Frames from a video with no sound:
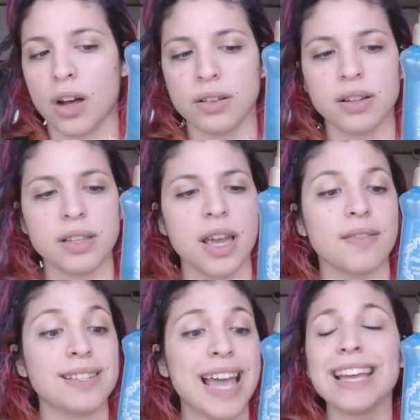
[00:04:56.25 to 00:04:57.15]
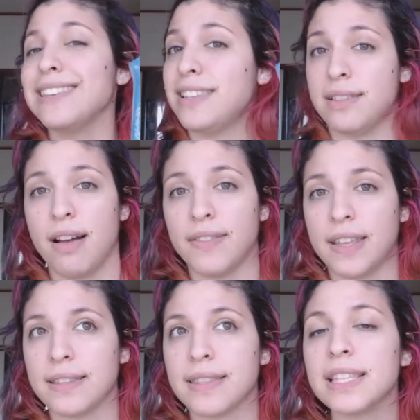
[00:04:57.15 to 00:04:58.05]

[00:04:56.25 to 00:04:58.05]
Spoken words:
The tag is still on this.